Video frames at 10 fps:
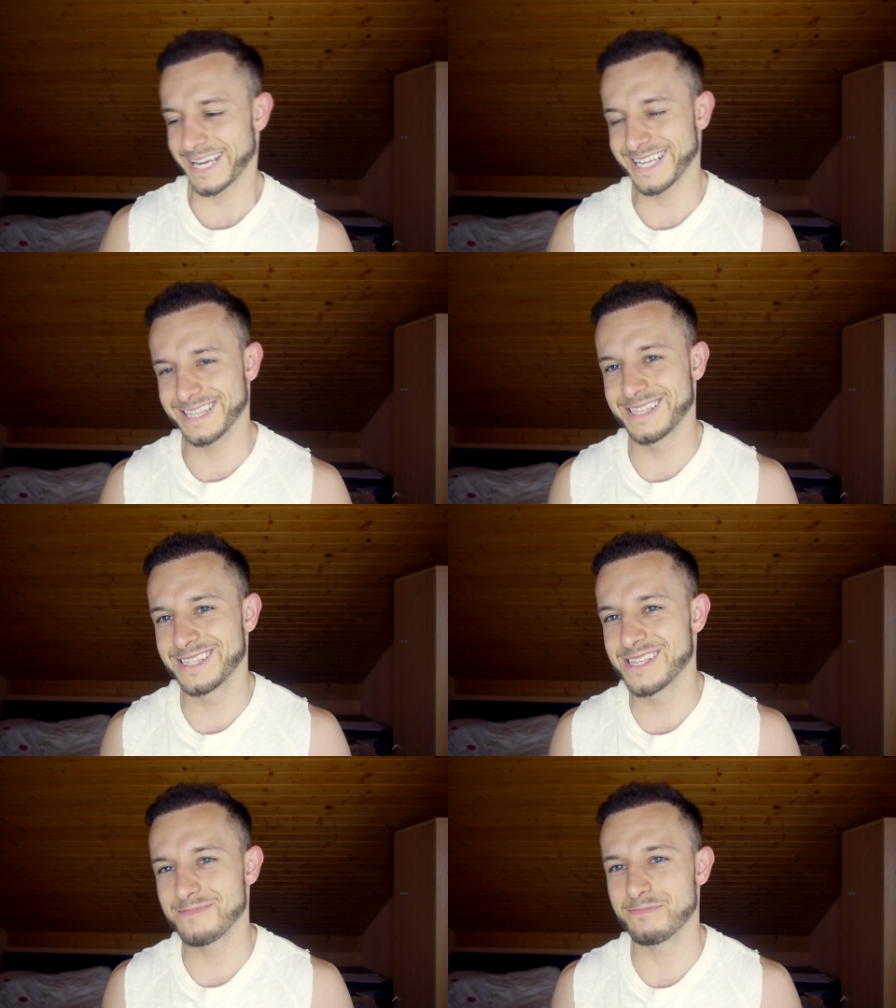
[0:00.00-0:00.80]
it
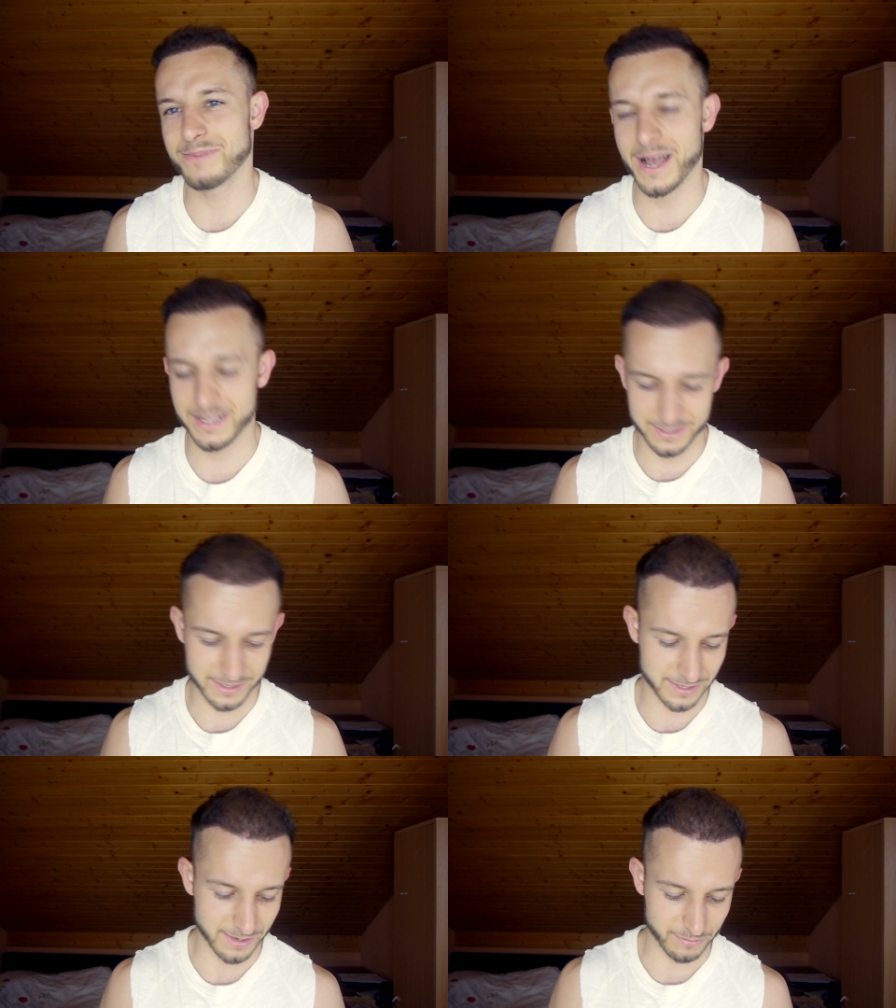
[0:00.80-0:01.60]
depends
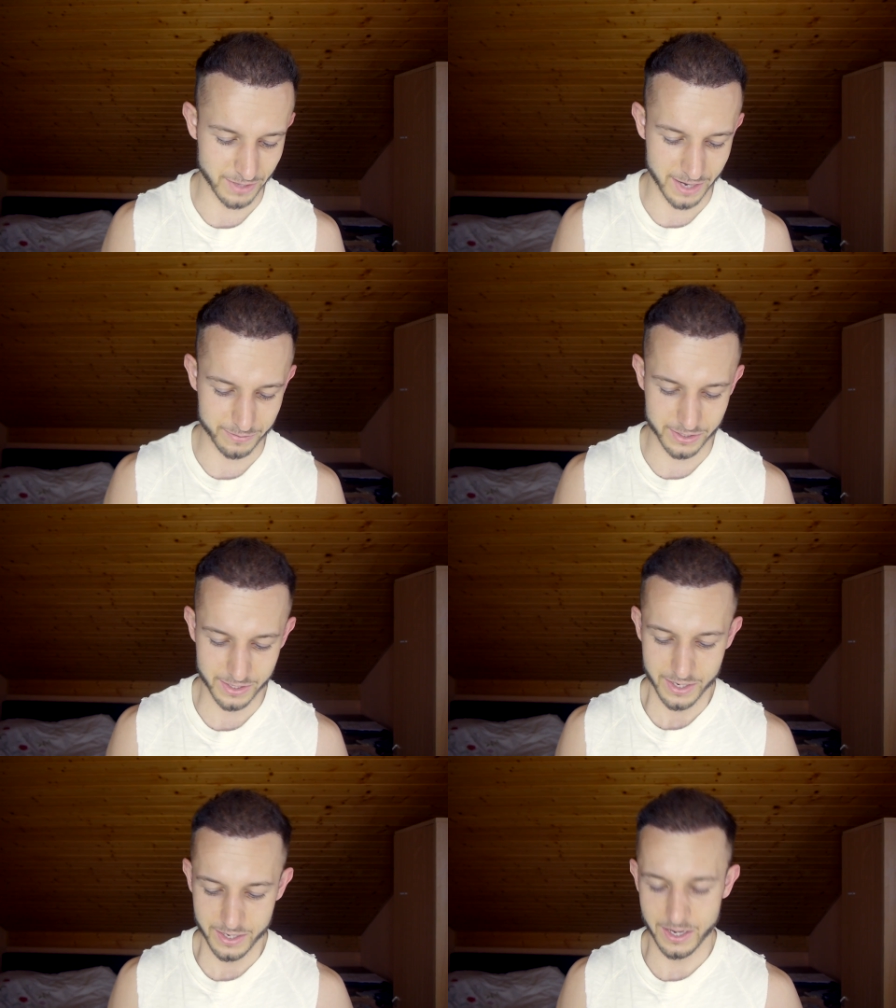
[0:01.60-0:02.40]
sometimes
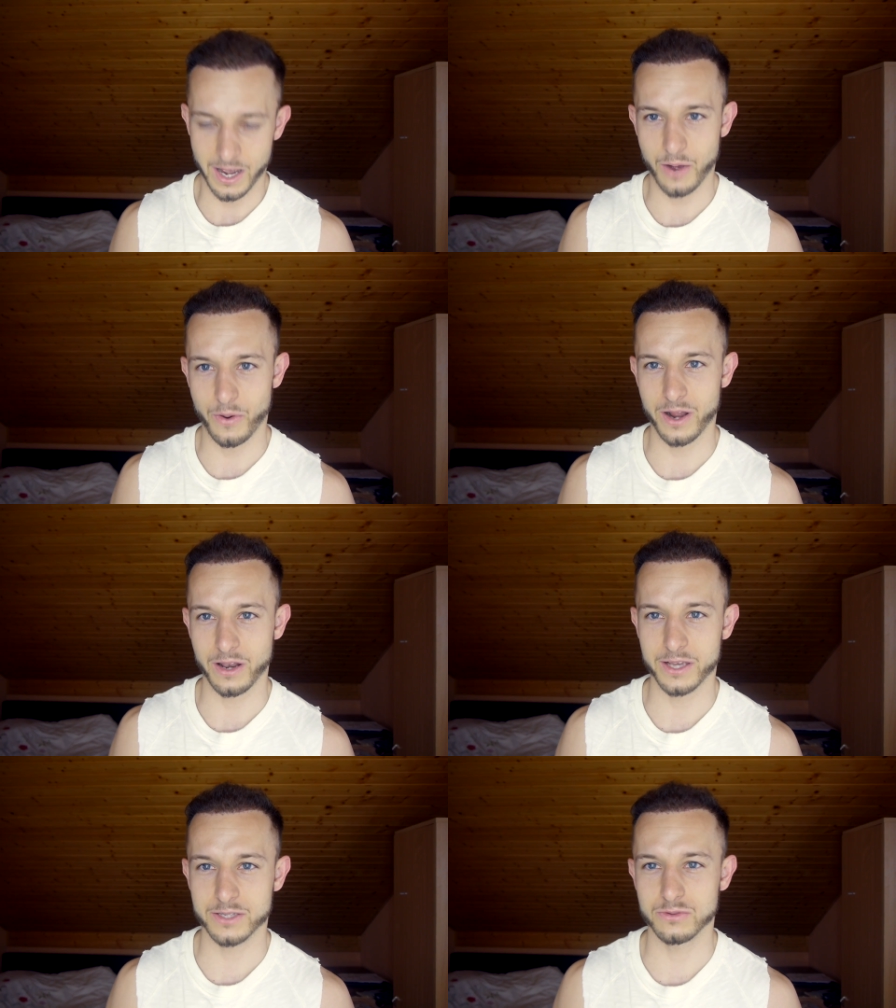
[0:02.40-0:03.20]
how I
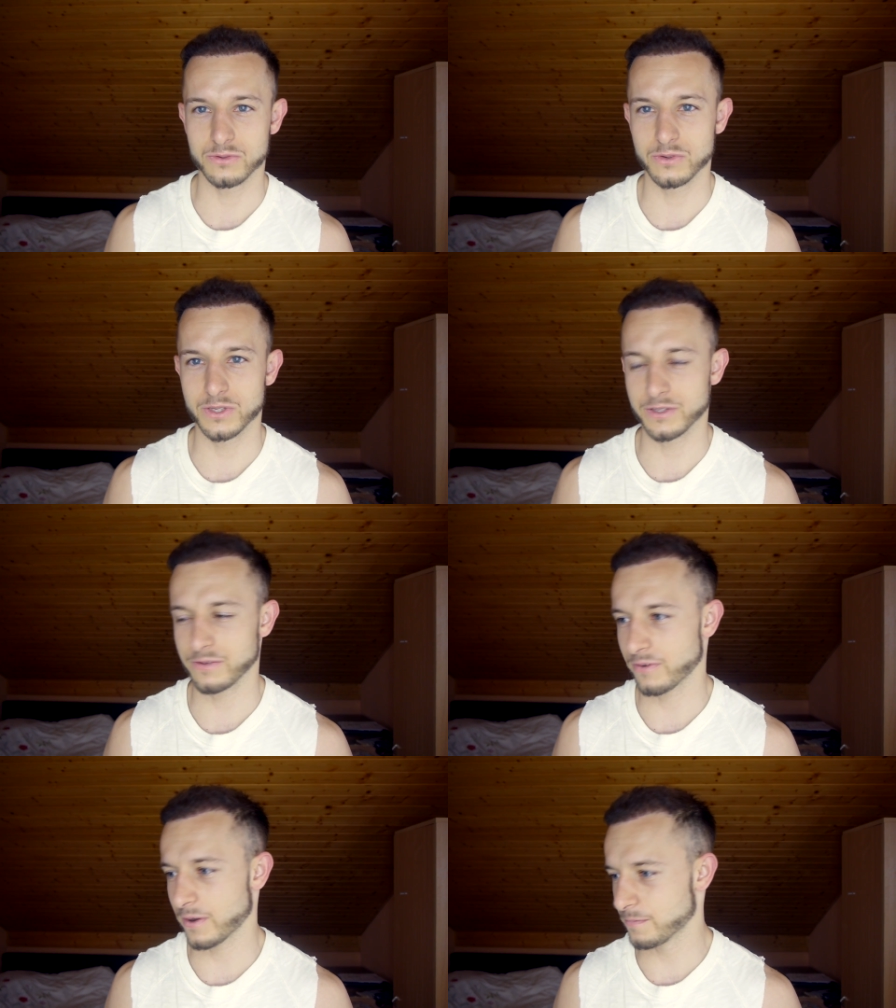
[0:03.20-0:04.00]
like to do it
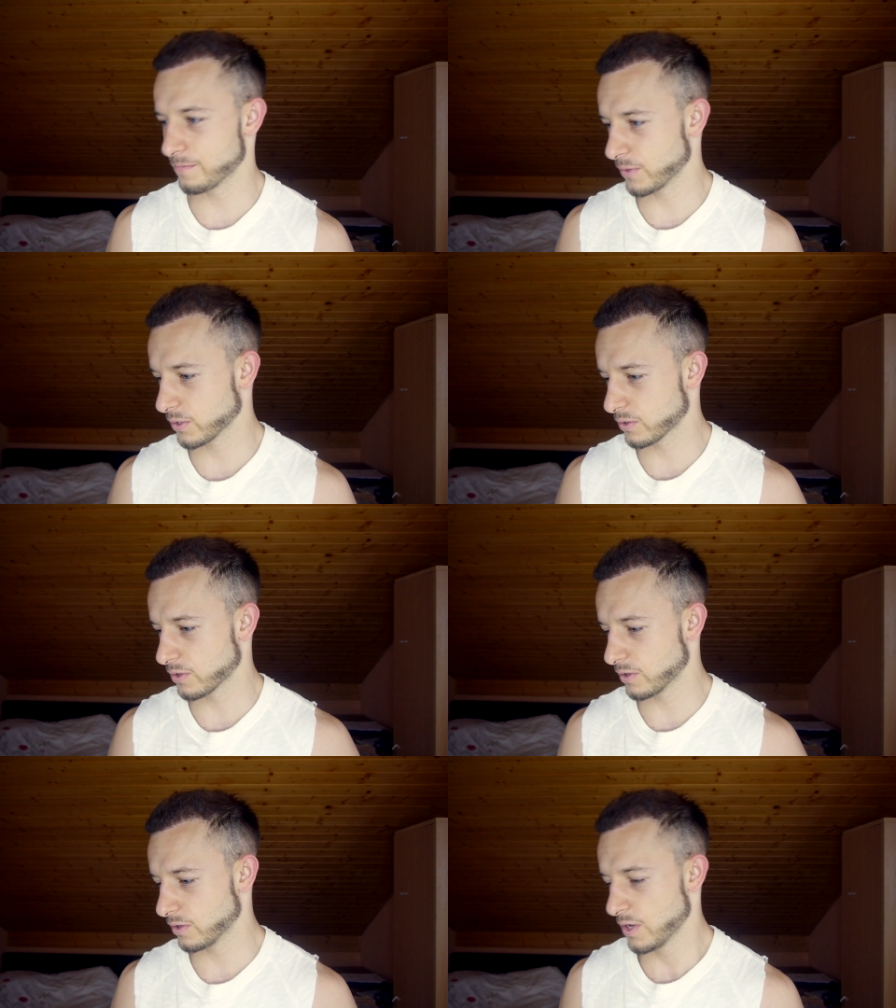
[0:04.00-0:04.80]
if I'm not
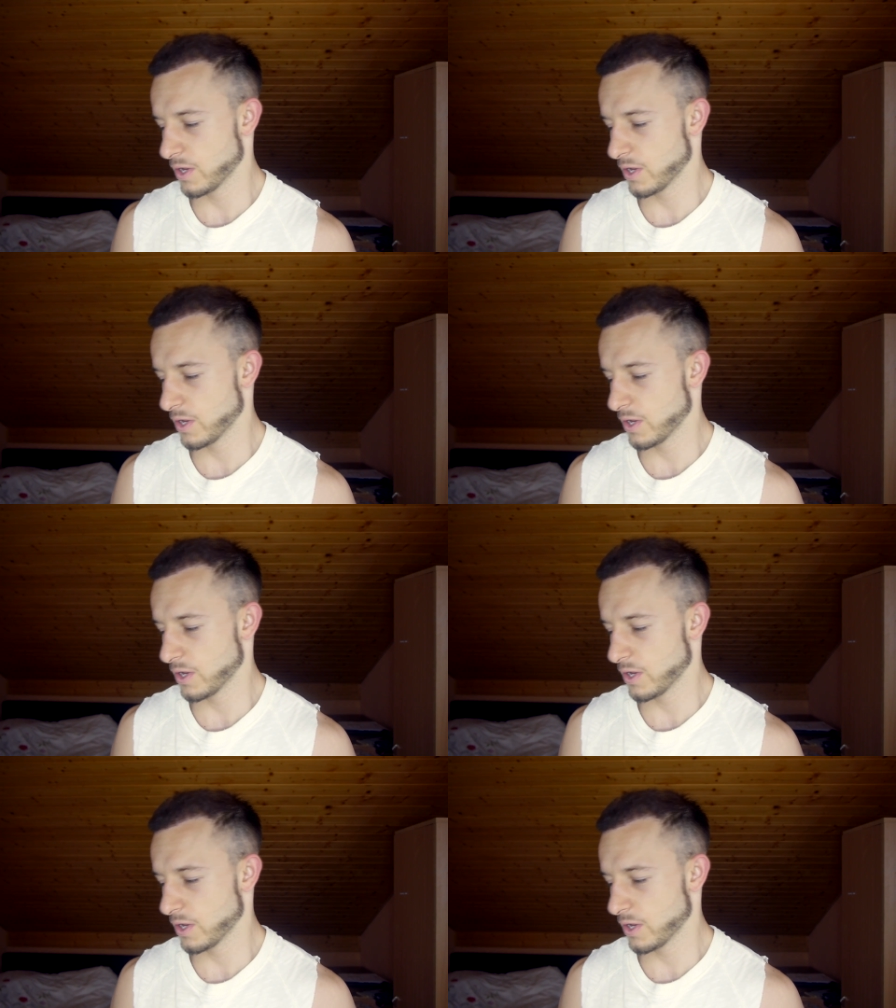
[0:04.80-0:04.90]
gonna